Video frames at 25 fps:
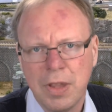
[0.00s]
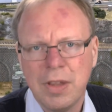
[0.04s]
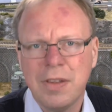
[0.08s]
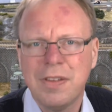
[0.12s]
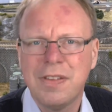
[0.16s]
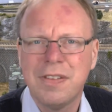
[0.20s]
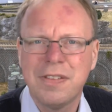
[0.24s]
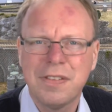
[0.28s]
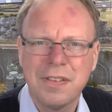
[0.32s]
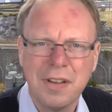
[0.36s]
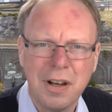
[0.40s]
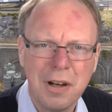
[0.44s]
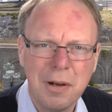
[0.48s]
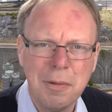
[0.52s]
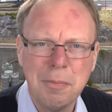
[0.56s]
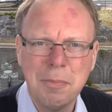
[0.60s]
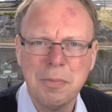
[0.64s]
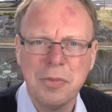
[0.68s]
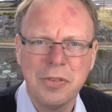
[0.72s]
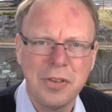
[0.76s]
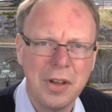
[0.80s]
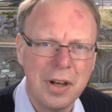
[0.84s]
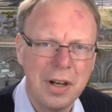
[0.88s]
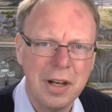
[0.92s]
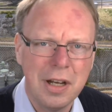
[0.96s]

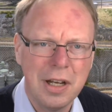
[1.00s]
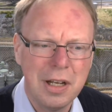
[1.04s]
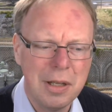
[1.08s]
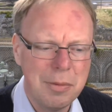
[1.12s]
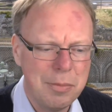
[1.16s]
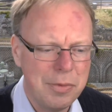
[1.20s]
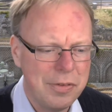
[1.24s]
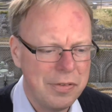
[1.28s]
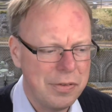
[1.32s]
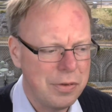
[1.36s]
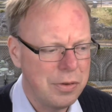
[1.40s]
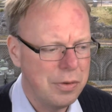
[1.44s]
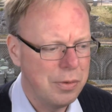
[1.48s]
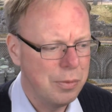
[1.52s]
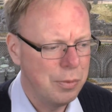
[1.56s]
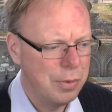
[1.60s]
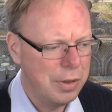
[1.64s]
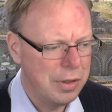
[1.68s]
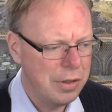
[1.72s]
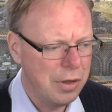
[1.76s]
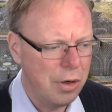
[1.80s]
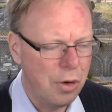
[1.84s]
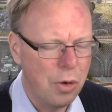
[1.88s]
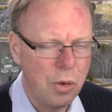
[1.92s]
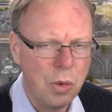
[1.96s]
Sometimes
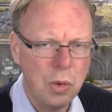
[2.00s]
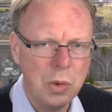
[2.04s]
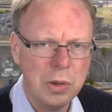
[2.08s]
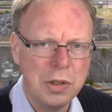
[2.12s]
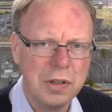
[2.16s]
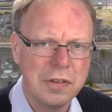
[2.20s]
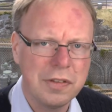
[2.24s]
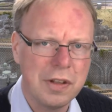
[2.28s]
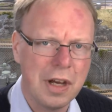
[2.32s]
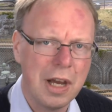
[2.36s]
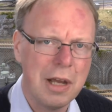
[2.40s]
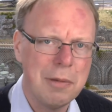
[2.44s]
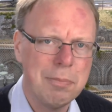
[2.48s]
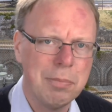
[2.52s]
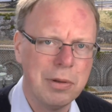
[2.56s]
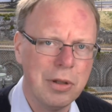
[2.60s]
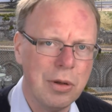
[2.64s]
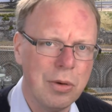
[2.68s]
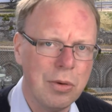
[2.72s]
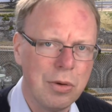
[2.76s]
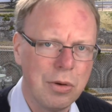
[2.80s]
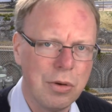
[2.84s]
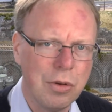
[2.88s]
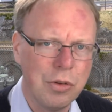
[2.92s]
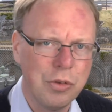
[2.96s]
with the older type
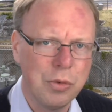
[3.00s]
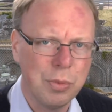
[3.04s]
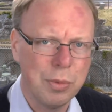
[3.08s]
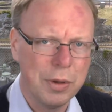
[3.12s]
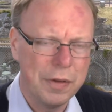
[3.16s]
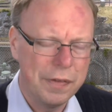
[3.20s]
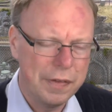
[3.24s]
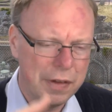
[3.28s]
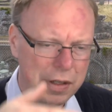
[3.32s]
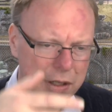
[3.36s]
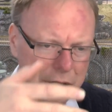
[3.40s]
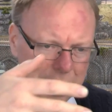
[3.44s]
locals, with